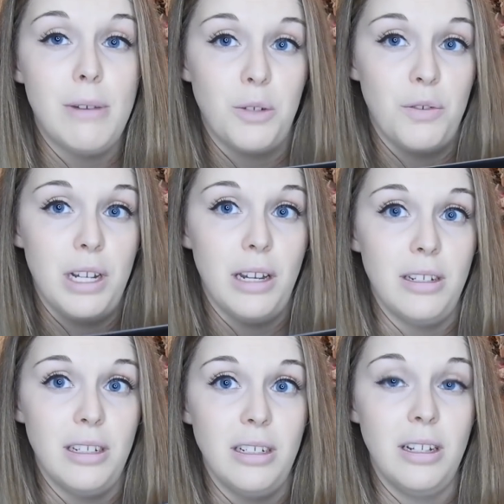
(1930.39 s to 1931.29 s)
much
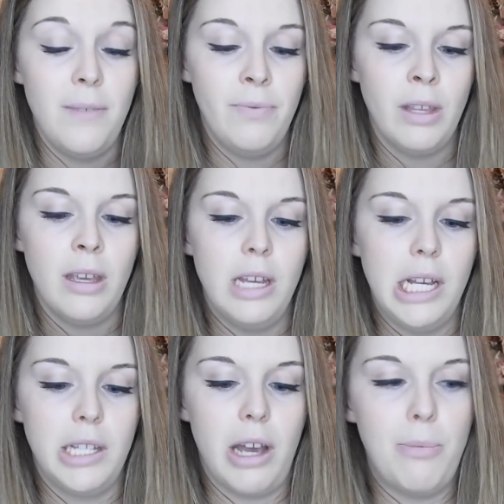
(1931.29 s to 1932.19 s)
redundant.
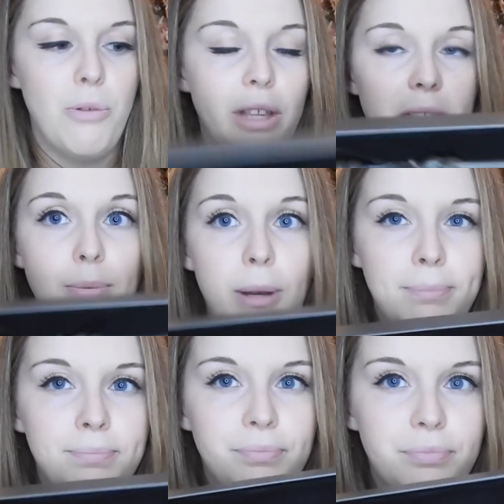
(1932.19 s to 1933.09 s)
So I bought this
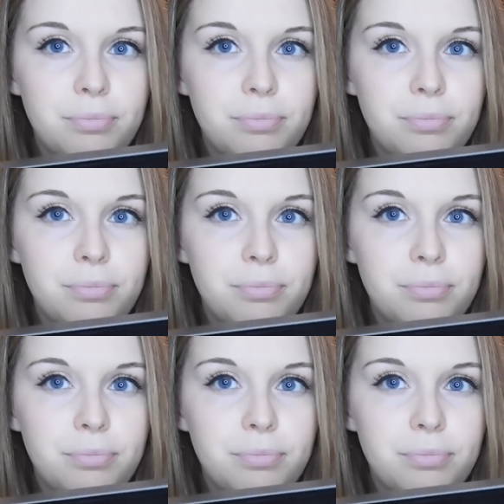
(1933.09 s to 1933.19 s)
one.